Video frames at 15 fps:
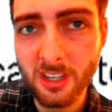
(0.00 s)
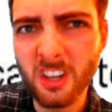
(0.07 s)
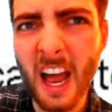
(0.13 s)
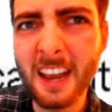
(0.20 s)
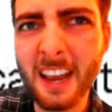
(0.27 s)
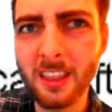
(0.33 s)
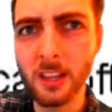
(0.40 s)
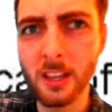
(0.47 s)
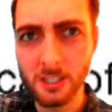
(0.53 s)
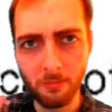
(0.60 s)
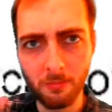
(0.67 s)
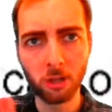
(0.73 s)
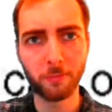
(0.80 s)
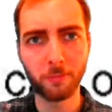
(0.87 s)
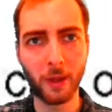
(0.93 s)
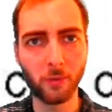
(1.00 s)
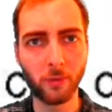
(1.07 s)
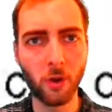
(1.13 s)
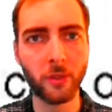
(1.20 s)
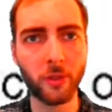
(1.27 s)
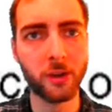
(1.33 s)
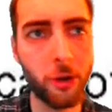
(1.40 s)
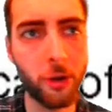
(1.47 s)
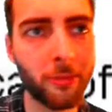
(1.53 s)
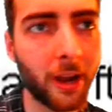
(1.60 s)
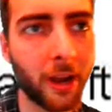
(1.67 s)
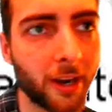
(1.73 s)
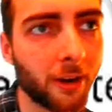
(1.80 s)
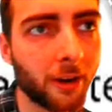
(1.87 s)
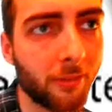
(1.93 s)
anything that's multiplied would go in the
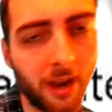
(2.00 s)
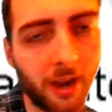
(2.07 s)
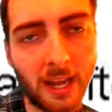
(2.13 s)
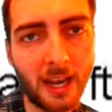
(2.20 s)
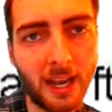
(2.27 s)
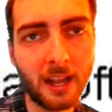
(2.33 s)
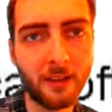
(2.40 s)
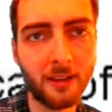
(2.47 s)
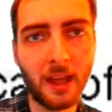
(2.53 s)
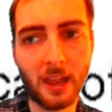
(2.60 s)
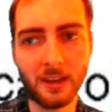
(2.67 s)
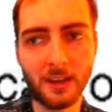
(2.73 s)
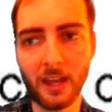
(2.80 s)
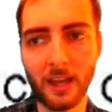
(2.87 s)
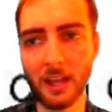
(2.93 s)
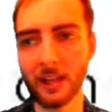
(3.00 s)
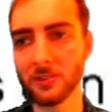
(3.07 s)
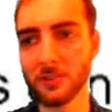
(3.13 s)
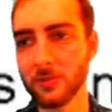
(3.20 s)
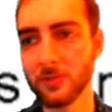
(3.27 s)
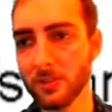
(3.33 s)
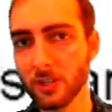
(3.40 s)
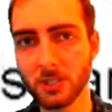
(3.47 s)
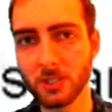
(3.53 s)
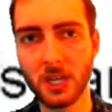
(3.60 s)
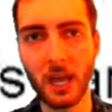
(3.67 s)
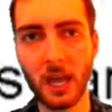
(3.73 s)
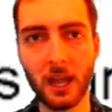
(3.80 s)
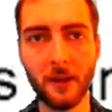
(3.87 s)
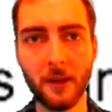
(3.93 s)
numerator, right? And that's just
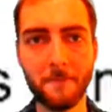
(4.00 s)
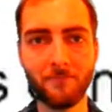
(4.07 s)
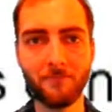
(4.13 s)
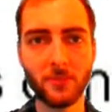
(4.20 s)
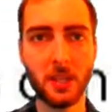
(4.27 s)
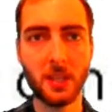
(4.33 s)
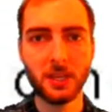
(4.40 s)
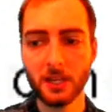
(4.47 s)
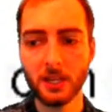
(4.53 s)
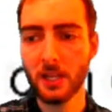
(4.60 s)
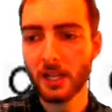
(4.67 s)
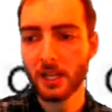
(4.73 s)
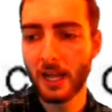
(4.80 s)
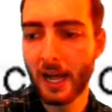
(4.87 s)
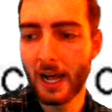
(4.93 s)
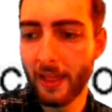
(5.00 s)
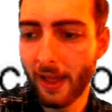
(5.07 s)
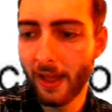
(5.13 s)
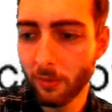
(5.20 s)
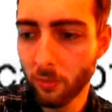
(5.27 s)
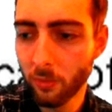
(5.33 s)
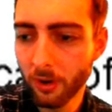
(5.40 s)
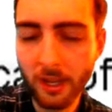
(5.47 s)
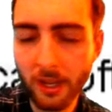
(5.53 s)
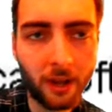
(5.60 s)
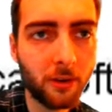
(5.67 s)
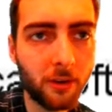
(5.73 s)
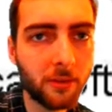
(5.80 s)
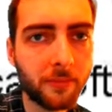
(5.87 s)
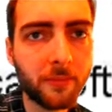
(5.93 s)
kind of how that would work
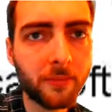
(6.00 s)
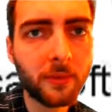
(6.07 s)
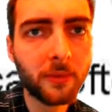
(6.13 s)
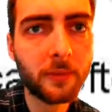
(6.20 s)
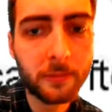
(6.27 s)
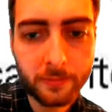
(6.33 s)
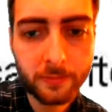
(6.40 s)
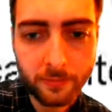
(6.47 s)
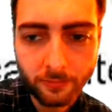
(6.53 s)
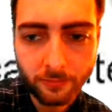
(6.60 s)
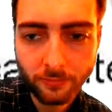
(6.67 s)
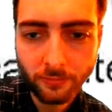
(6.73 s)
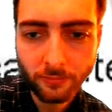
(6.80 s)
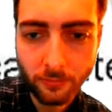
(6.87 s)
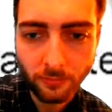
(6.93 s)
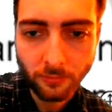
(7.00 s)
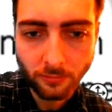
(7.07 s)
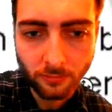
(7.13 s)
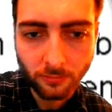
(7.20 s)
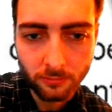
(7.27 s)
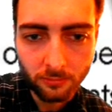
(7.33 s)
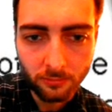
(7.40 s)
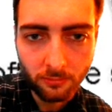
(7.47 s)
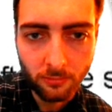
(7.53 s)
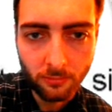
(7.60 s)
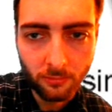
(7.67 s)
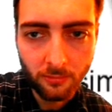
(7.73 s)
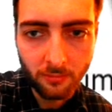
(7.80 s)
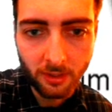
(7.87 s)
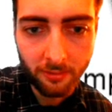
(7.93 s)
out.
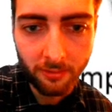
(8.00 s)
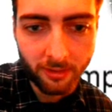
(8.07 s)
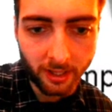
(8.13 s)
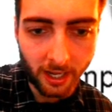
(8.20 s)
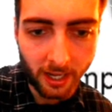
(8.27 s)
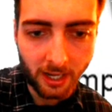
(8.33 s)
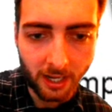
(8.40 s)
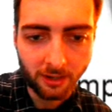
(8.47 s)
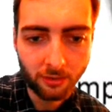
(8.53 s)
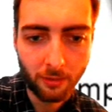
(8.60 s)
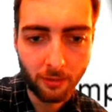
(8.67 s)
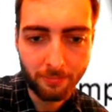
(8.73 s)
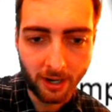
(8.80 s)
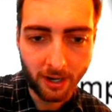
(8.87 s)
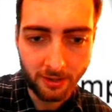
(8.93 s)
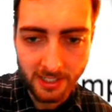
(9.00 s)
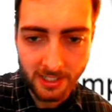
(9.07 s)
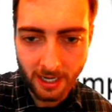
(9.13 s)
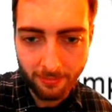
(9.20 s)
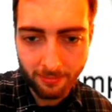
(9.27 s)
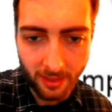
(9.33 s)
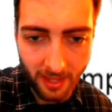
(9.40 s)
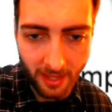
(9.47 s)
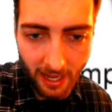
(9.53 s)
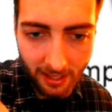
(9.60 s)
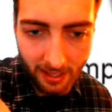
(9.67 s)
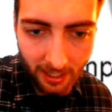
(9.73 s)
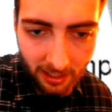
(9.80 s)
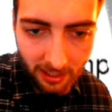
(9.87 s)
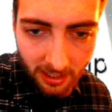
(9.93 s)
I feel like I could do a better step than that.
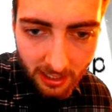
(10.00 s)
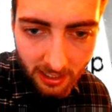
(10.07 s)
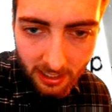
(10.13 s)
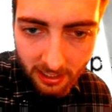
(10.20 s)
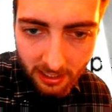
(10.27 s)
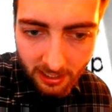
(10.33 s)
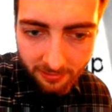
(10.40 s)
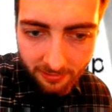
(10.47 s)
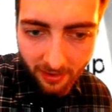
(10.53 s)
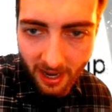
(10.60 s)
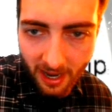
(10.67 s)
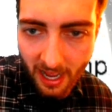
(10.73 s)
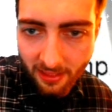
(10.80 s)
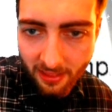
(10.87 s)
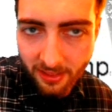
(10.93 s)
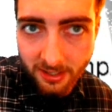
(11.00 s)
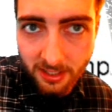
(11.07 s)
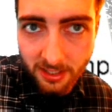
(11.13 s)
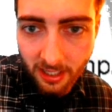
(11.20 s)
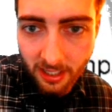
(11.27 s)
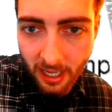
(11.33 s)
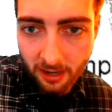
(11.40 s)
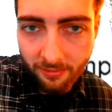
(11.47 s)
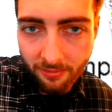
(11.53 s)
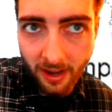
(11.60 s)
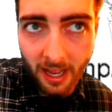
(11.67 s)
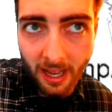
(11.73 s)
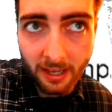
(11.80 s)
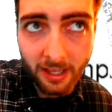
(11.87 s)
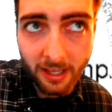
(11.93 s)
Like if I had this again, if I
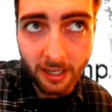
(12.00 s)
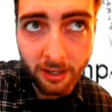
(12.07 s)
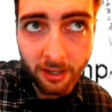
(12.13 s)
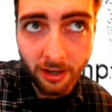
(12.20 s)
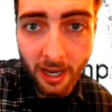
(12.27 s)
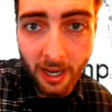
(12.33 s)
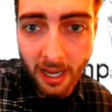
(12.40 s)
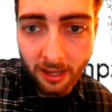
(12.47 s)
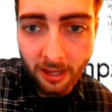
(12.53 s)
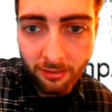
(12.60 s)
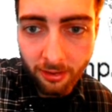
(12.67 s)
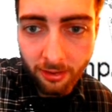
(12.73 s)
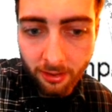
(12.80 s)
had like your 8